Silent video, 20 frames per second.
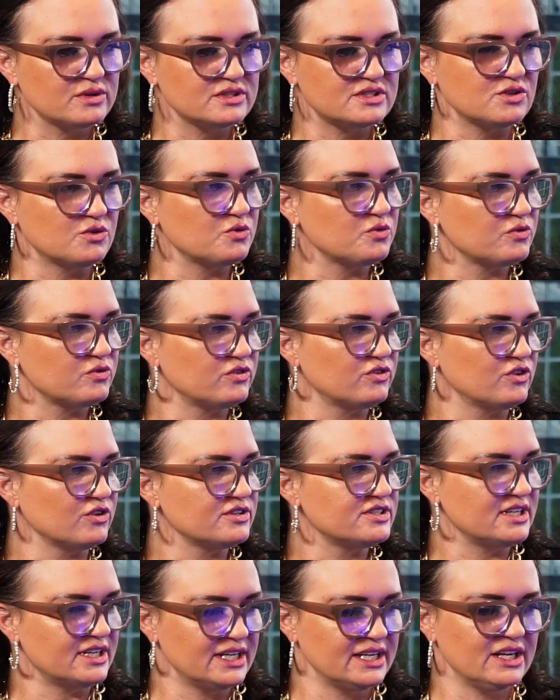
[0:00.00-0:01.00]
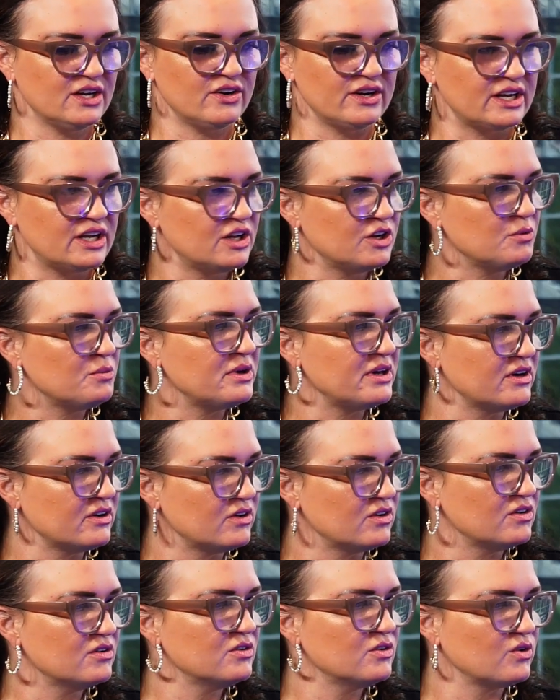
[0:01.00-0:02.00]
so they're sitting here eating a
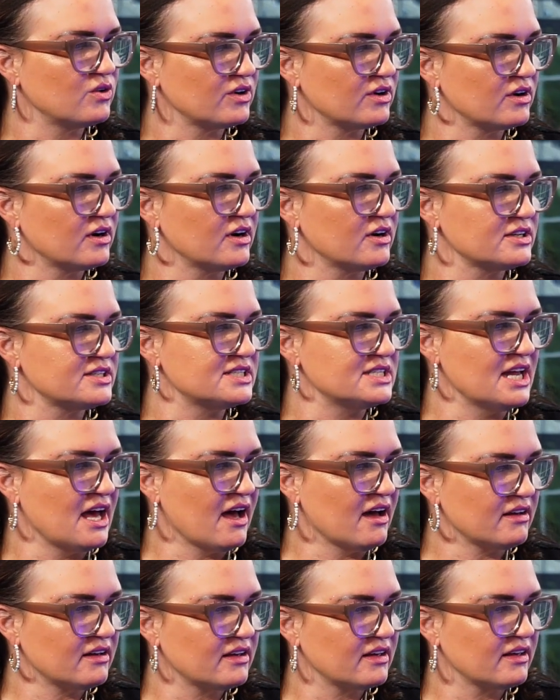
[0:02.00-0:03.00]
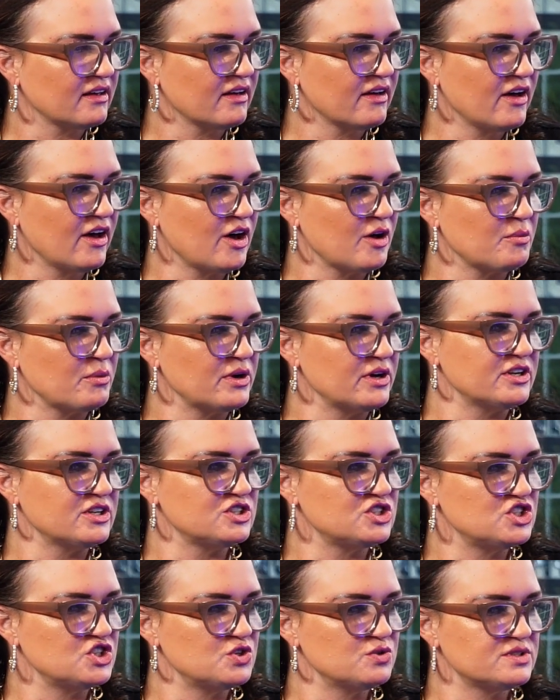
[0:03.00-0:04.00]
meal or a snack.
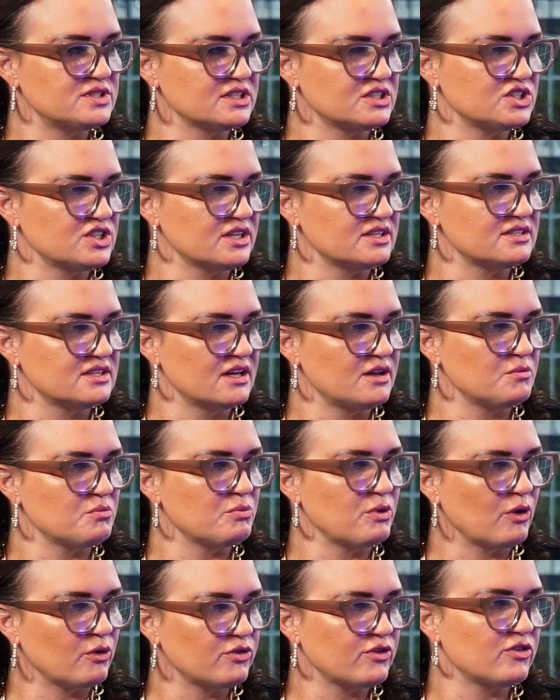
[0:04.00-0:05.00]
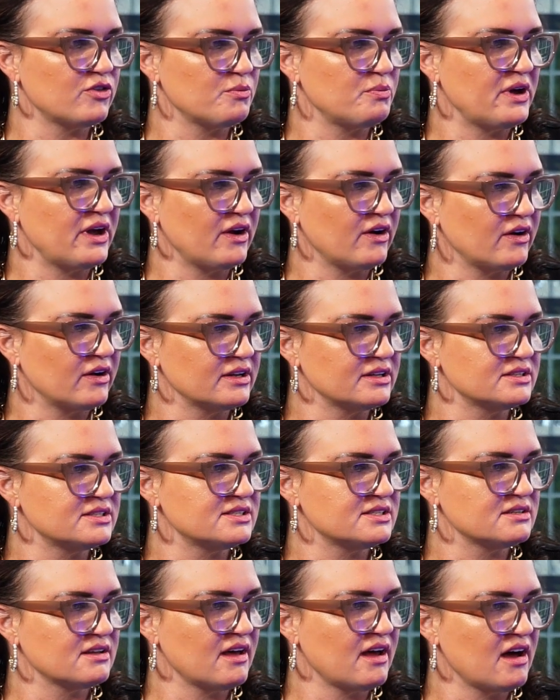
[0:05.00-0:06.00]
Do you suggest that both of the
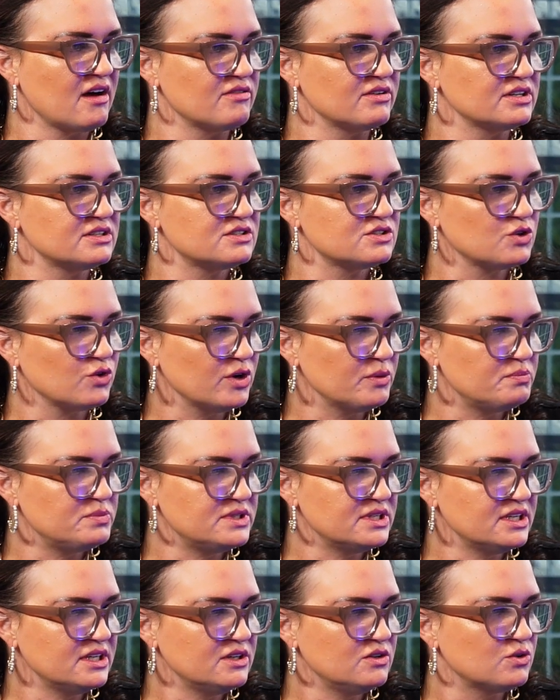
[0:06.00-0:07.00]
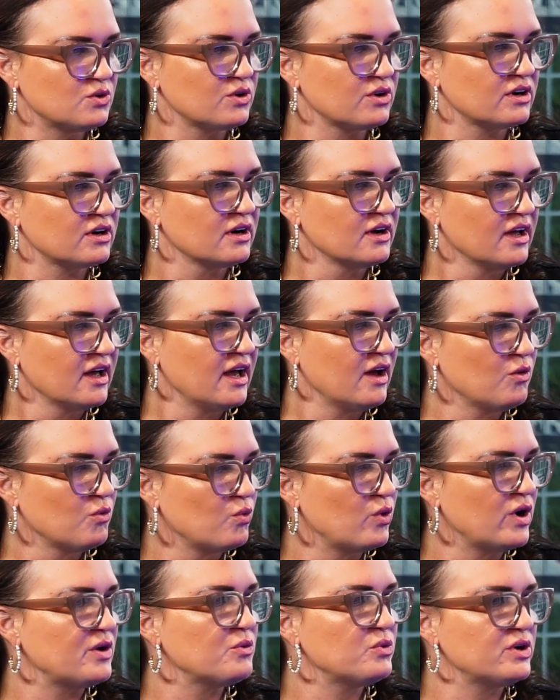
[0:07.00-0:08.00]
parents have it scripted, or
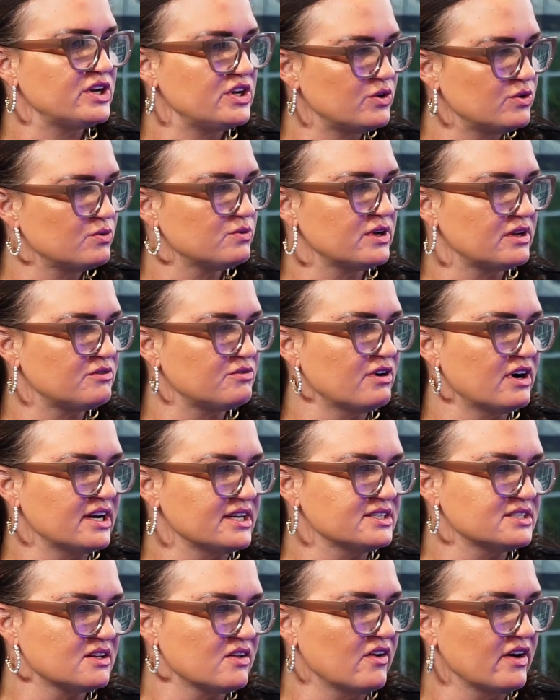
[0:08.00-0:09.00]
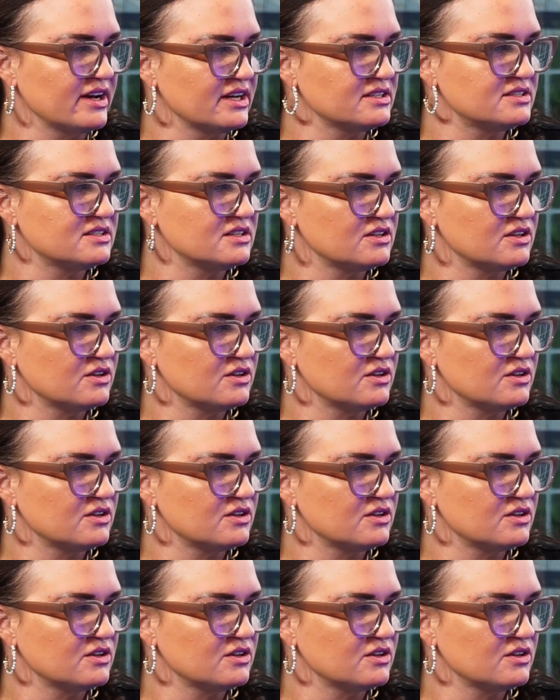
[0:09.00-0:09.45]
what do you advise clients to do?